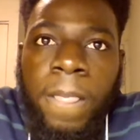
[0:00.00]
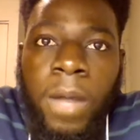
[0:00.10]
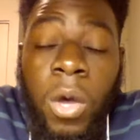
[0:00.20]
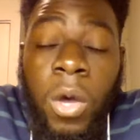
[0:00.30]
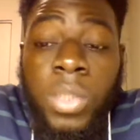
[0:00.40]

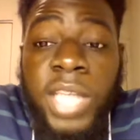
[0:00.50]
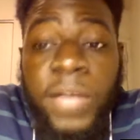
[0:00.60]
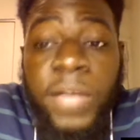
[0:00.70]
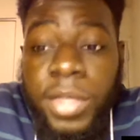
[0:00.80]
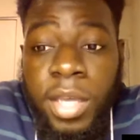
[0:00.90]
hosts
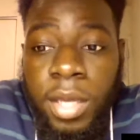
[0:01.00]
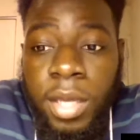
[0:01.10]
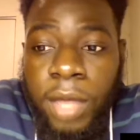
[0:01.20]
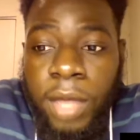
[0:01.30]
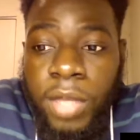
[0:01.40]
everything
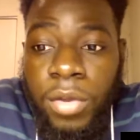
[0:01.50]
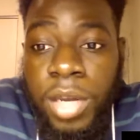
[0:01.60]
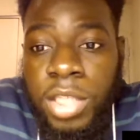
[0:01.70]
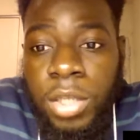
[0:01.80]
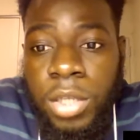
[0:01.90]
you
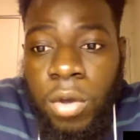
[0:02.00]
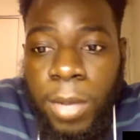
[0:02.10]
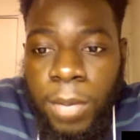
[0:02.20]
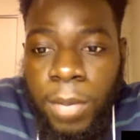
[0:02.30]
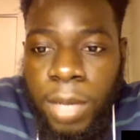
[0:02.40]
need to know
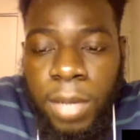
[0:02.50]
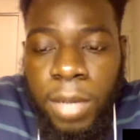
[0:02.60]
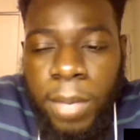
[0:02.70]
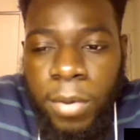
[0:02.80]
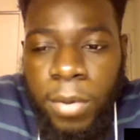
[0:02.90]
about becoming a
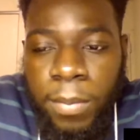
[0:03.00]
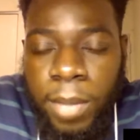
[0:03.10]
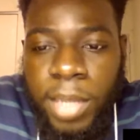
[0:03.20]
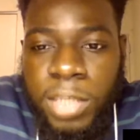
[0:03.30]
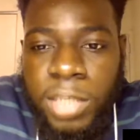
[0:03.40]
member about
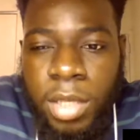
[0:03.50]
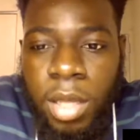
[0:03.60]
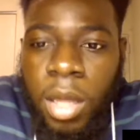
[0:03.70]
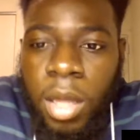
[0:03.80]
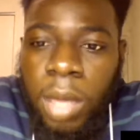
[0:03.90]
NSBE.
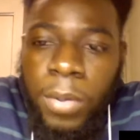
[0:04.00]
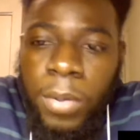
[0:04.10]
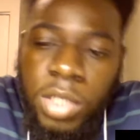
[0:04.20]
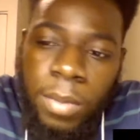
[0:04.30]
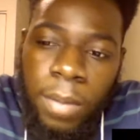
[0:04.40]
It boasts
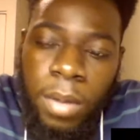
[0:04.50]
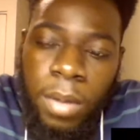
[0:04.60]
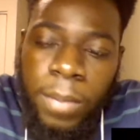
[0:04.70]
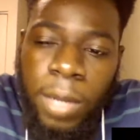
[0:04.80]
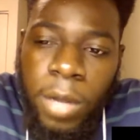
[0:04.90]
a
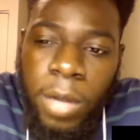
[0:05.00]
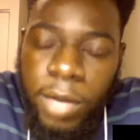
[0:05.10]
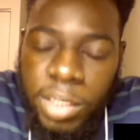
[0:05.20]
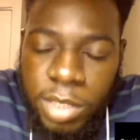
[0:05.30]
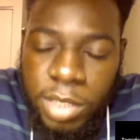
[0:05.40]
bit about
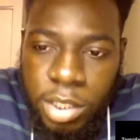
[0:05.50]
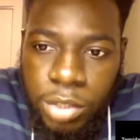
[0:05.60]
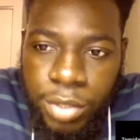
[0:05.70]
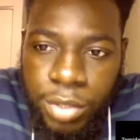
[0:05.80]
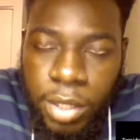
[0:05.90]
NSBE's
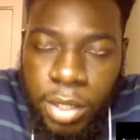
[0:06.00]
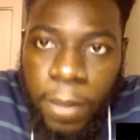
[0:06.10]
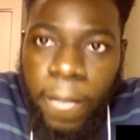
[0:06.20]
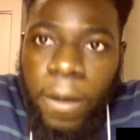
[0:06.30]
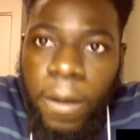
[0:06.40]
history,
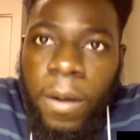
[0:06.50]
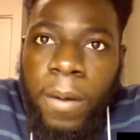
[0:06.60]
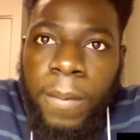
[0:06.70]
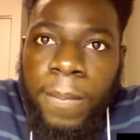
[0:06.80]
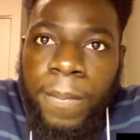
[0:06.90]

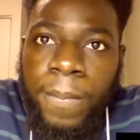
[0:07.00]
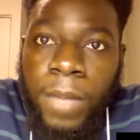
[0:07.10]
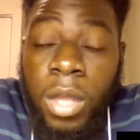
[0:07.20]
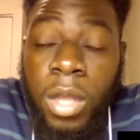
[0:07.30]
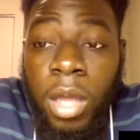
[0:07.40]

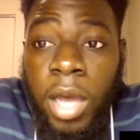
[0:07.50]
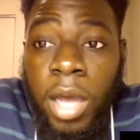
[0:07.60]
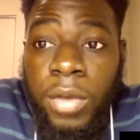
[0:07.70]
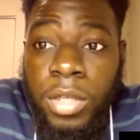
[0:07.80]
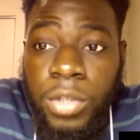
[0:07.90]
how
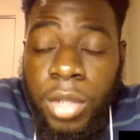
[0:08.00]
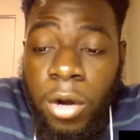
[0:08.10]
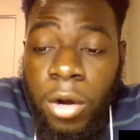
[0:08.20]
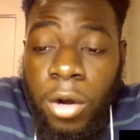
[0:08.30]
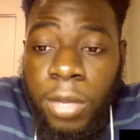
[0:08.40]
you can join the
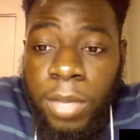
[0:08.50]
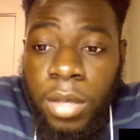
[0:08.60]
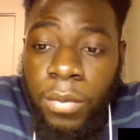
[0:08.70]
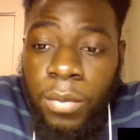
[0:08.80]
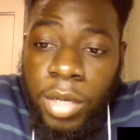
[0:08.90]

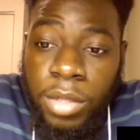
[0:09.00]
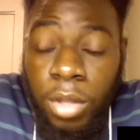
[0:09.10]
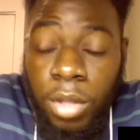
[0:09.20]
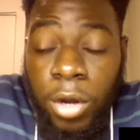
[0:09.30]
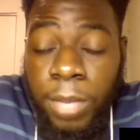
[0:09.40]
REB, what
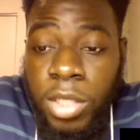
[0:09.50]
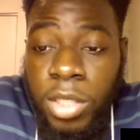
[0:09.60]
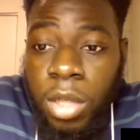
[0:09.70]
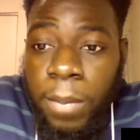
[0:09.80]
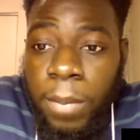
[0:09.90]
REB is
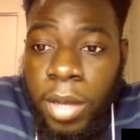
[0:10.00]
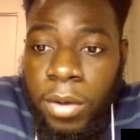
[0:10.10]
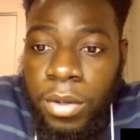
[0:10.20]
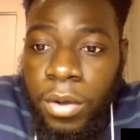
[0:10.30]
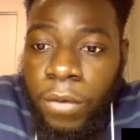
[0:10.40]
all about,
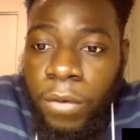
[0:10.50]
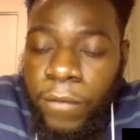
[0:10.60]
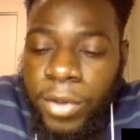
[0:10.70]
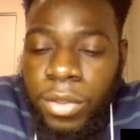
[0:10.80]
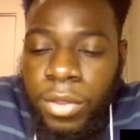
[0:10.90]

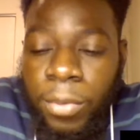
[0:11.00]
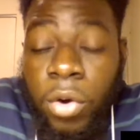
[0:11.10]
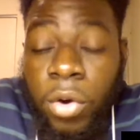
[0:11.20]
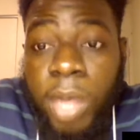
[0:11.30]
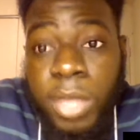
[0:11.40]
the
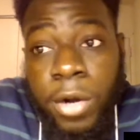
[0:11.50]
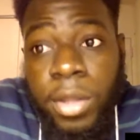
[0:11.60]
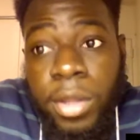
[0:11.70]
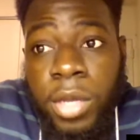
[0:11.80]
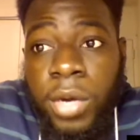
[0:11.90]
programs that are
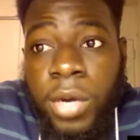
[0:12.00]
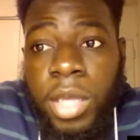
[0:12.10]
currently going